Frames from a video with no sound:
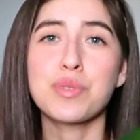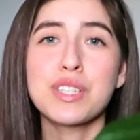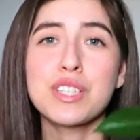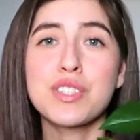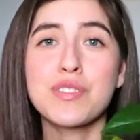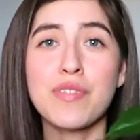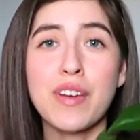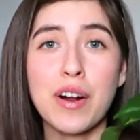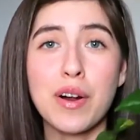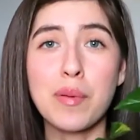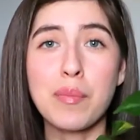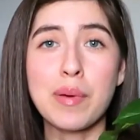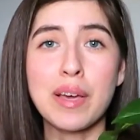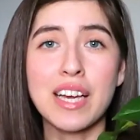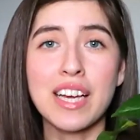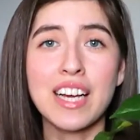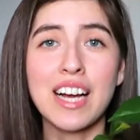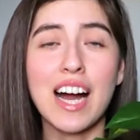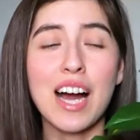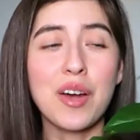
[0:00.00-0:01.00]
one is very
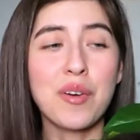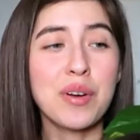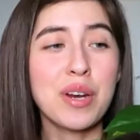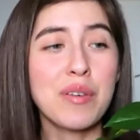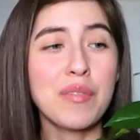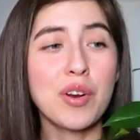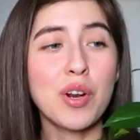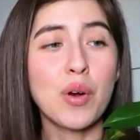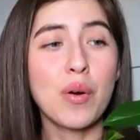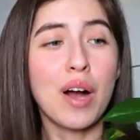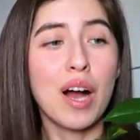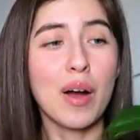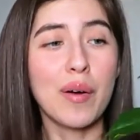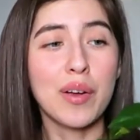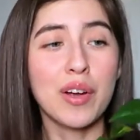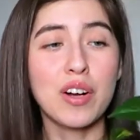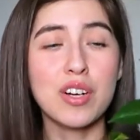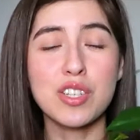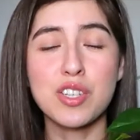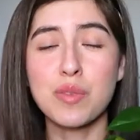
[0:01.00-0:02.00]
big. I don't even know how I
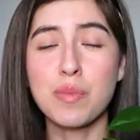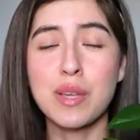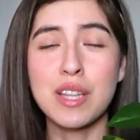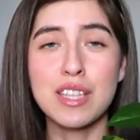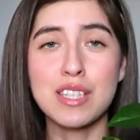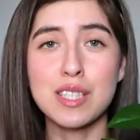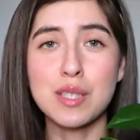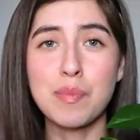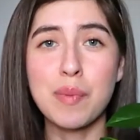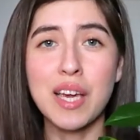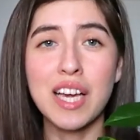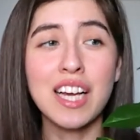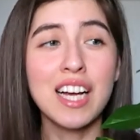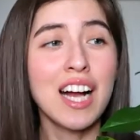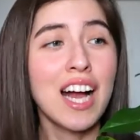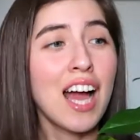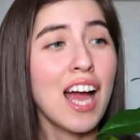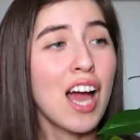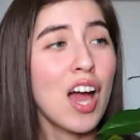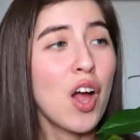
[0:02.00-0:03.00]
got to be this big
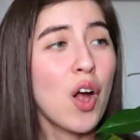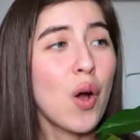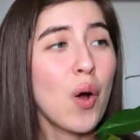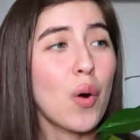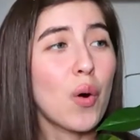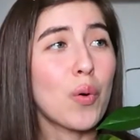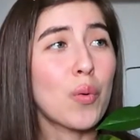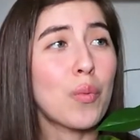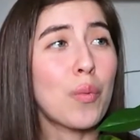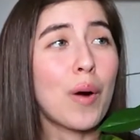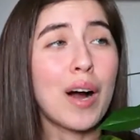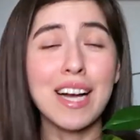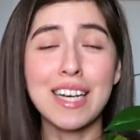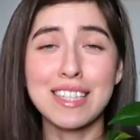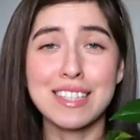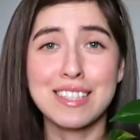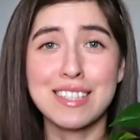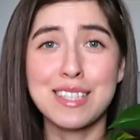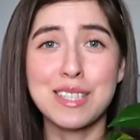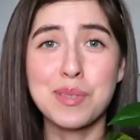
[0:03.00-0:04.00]
or why
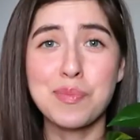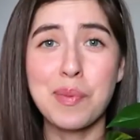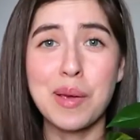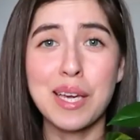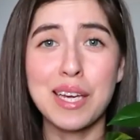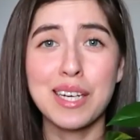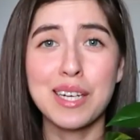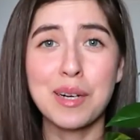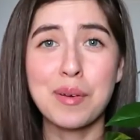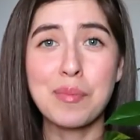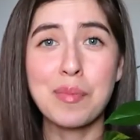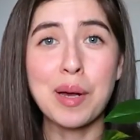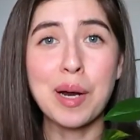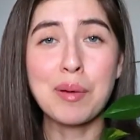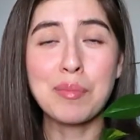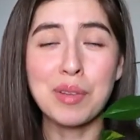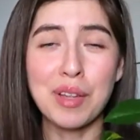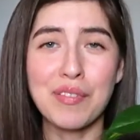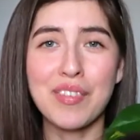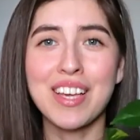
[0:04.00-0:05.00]
it's this big, but
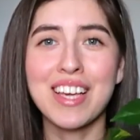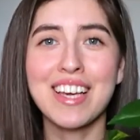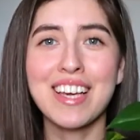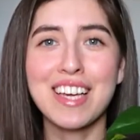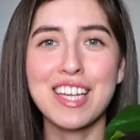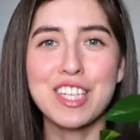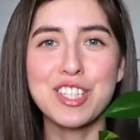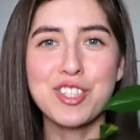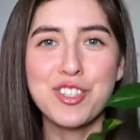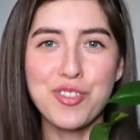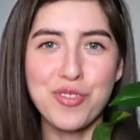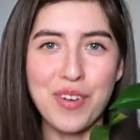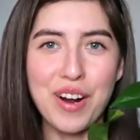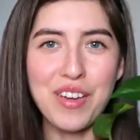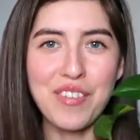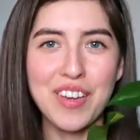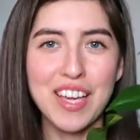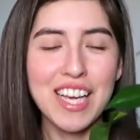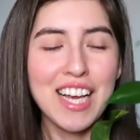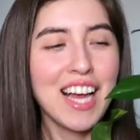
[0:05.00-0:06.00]
I'm loving it and it's
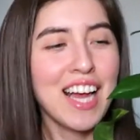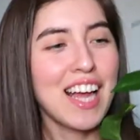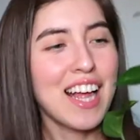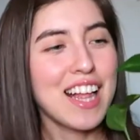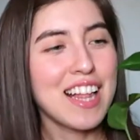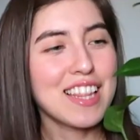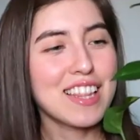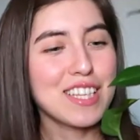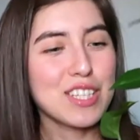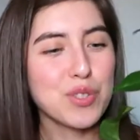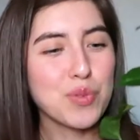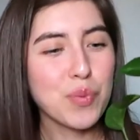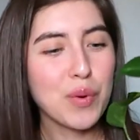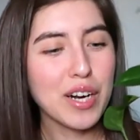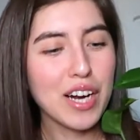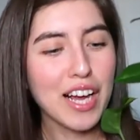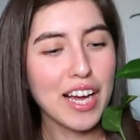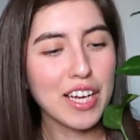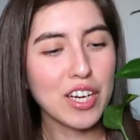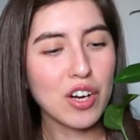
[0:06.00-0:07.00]
thriving. This
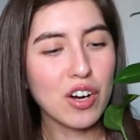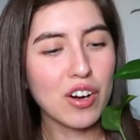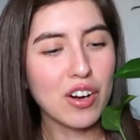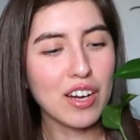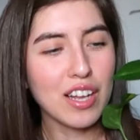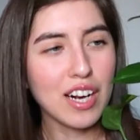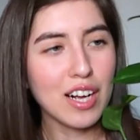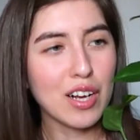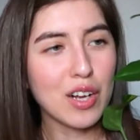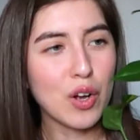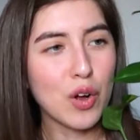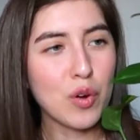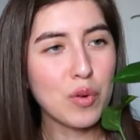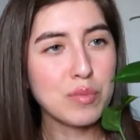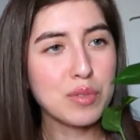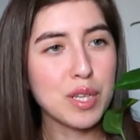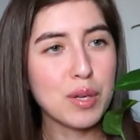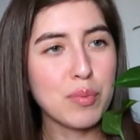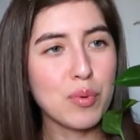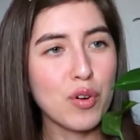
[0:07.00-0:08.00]
one I got at Home
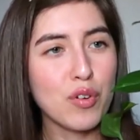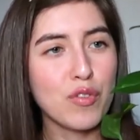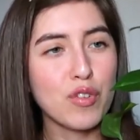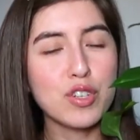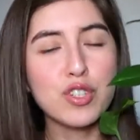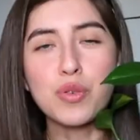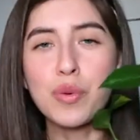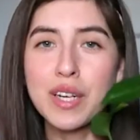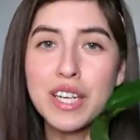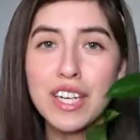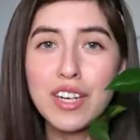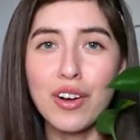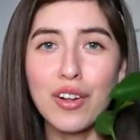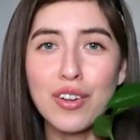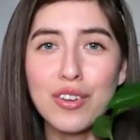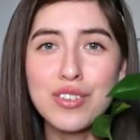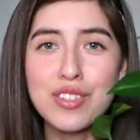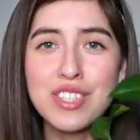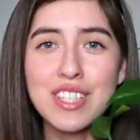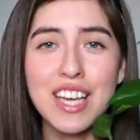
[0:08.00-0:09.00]
Depot for
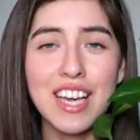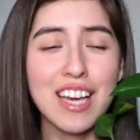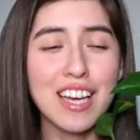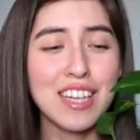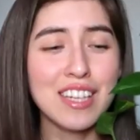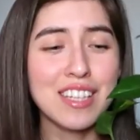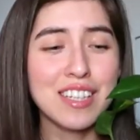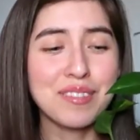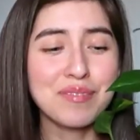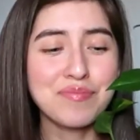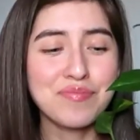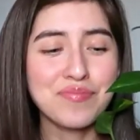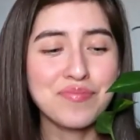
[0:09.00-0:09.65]
$20, and